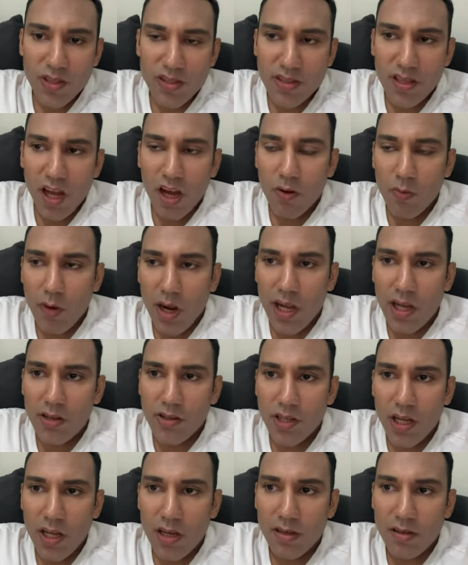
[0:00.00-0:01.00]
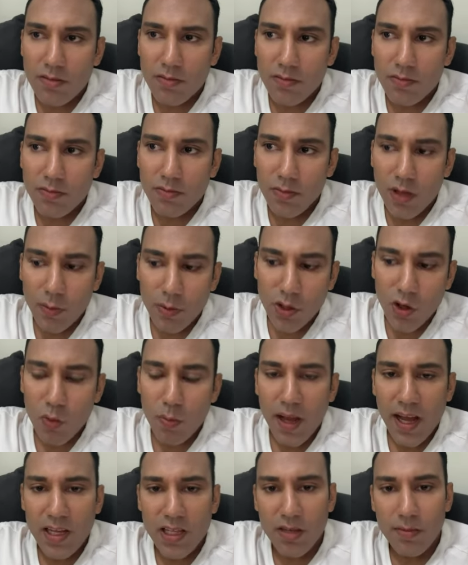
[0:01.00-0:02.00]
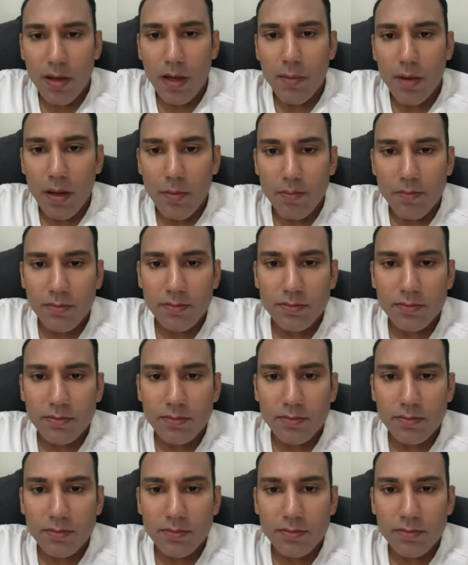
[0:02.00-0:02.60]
start raging, I would go back to my mum.